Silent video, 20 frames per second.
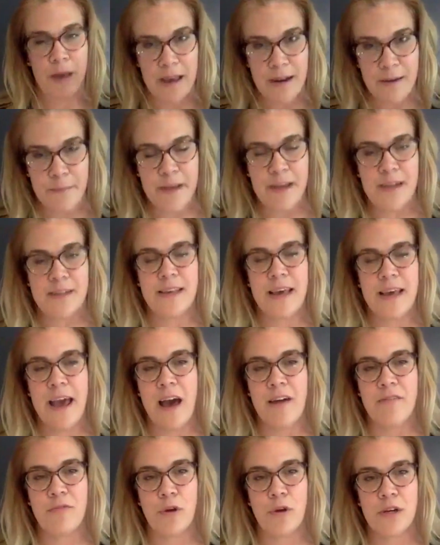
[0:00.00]
because I
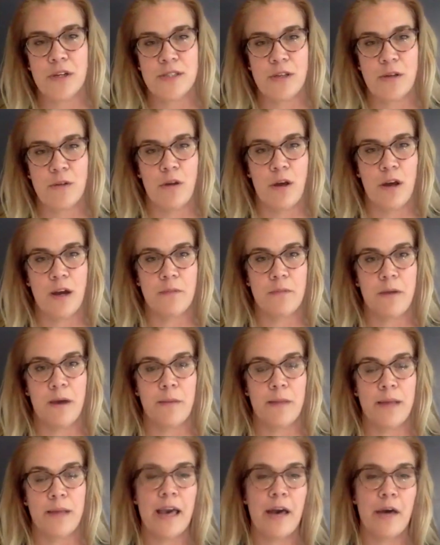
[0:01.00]
have worked so long in
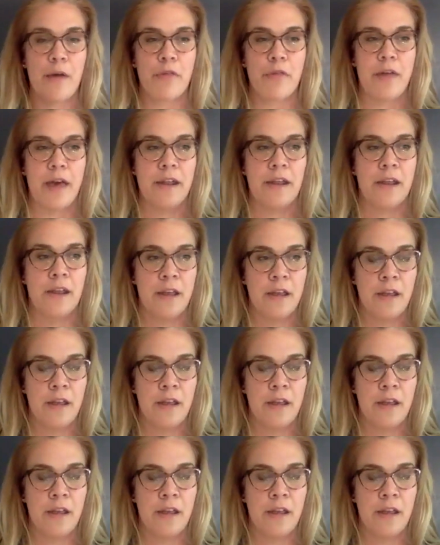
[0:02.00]
public health, that